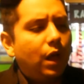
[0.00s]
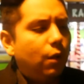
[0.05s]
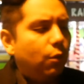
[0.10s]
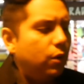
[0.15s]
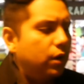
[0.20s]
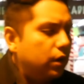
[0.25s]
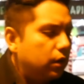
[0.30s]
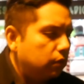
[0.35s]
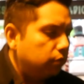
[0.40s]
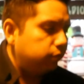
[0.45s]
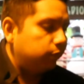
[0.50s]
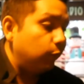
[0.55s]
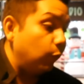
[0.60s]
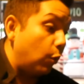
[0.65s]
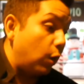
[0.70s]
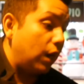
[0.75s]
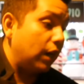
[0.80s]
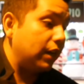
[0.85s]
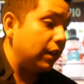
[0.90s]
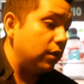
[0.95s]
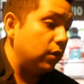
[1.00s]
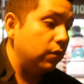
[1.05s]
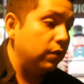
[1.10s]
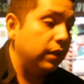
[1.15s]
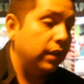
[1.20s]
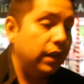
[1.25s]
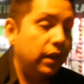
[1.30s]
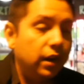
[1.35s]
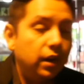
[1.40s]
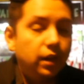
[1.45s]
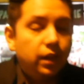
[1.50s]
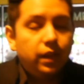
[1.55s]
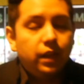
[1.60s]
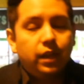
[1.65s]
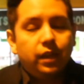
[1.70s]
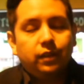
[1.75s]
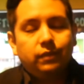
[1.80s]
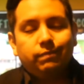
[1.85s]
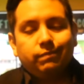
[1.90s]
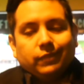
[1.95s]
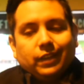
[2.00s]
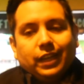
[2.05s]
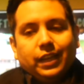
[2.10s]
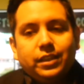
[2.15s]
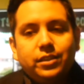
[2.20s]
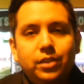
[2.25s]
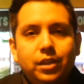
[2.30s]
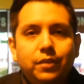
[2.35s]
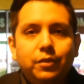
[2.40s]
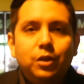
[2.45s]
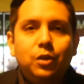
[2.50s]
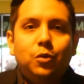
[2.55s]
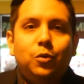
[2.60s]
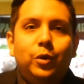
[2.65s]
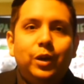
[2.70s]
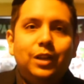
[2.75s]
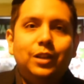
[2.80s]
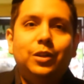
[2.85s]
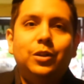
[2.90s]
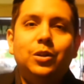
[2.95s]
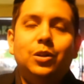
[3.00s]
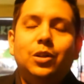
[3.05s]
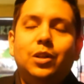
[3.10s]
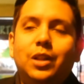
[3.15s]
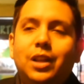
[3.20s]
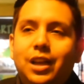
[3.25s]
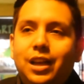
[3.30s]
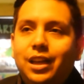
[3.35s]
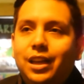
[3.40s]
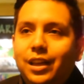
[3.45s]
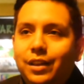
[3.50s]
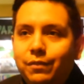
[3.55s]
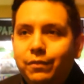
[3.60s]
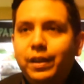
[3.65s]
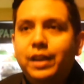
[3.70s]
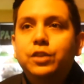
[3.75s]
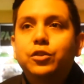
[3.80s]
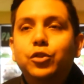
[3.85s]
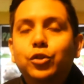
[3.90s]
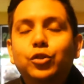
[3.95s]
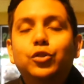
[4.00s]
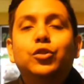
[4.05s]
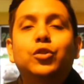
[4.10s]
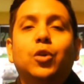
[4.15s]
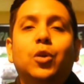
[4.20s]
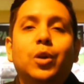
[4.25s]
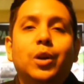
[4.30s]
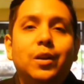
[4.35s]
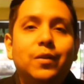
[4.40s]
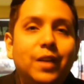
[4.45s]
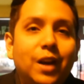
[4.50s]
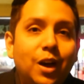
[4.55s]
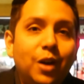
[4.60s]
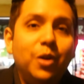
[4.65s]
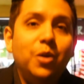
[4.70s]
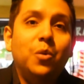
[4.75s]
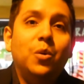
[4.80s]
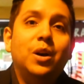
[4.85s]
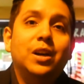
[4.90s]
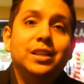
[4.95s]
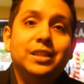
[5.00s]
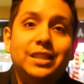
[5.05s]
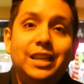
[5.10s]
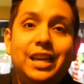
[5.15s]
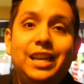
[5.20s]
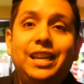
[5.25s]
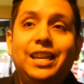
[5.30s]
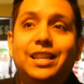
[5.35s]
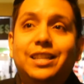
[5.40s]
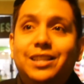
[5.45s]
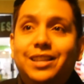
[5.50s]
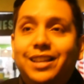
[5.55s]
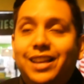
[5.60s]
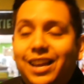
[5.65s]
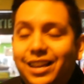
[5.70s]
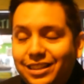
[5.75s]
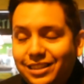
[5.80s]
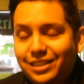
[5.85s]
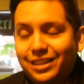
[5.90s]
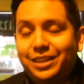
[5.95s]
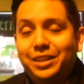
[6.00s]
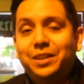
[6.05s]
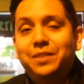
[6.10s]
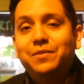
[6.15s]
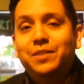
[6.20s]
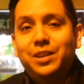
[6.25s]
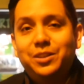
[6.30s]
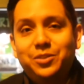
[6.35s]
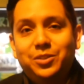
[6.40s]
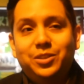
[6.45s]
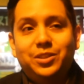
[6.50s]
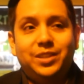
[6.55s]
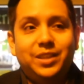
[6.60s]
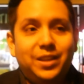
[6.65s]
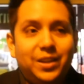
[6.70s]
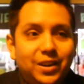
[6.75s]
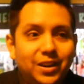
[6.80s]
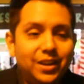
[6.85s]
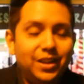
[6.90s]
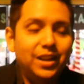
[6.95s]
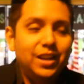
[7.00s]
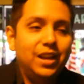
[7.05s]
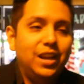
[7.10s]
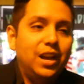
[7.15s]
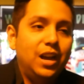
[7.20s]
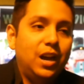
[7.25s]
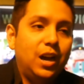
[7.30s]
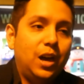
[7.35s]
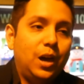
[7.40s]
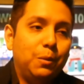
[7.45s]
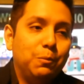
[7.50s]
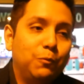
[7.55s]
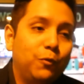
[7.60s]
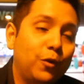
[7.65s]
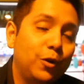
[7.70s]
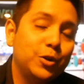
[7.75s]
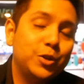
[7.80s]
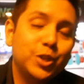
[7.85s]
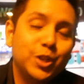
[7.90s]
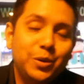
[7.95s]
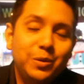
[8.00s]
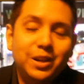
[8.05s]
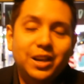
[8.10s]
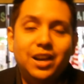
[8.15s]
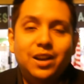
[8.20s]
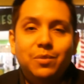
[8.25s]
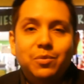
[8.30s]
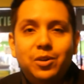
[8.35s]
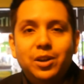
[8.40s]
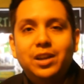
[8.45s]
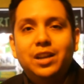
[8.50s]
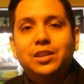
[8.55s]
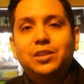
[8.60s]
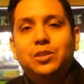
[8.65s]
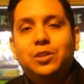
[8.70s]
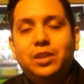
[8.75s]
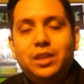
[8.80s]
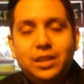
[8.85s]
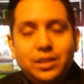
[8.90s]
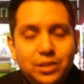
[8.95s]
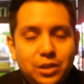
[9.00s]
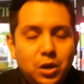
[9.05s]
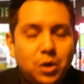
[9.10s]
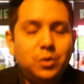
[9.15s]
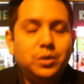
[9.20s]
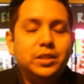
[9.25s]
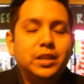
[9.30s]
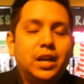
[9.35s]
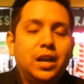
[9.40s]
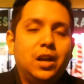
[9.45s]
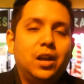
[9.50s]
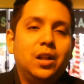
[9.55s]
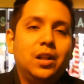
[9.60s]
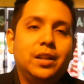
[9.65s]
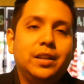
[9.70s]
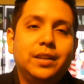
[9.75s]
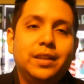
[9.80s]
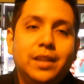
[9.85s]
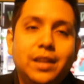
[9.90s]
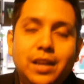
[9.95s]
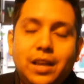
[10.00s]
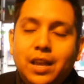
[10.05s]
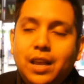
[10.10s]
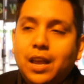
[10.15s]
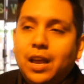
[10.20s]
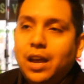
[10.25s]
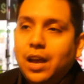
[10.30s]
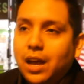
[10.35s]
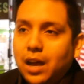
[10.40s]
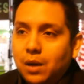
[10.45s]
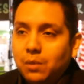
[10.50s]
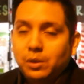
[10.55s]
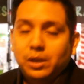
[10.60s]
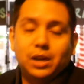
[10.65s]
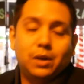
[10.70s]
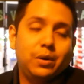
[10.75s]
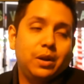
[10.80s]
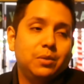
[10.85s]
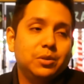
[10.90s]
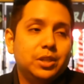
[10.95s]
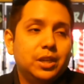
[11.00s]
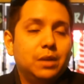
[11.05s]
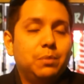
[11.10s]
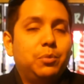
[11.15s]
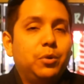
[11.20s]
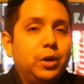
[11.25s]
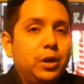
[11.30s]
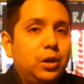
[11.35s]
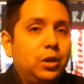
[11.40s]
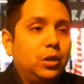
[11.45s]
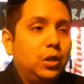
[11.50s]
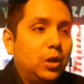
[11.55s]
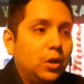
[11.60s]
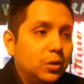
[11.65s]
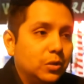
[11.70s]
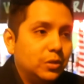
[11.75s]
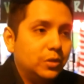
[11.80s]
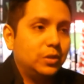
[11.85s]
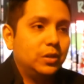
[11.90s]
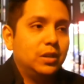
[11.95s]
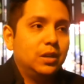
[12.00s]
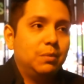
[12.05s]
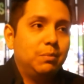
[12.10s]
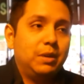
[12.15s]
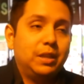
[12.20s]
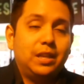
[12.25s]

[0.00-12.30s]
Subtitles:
we're walking over there, I guess I'll give you a quick little adventure story of how it was getting into that convention center. Fortunately, we got a pretty nice, easy hotel, and we were able to get pretty close, but